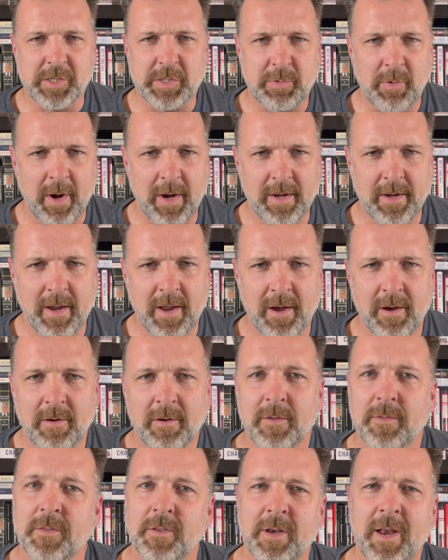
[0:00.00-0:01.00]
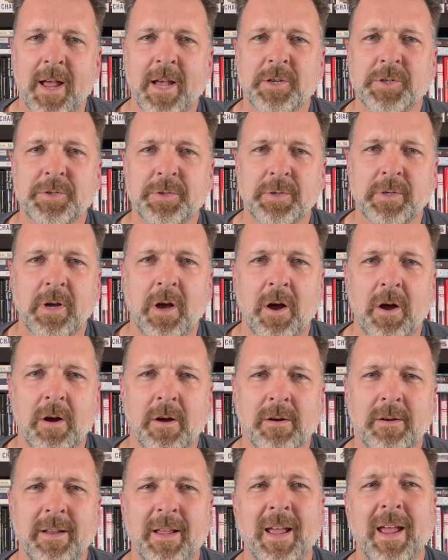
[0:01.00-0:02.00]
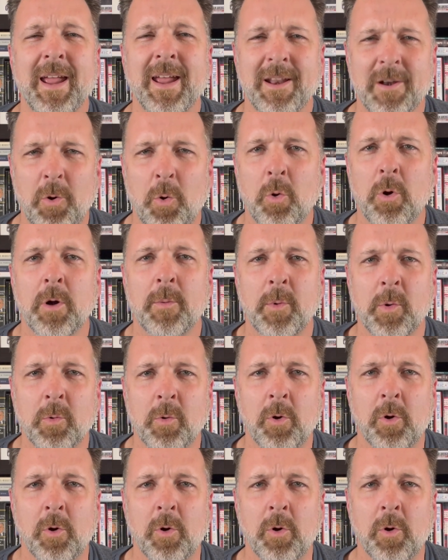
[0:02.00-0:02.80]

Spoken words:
right now, the National Guard, and horrible role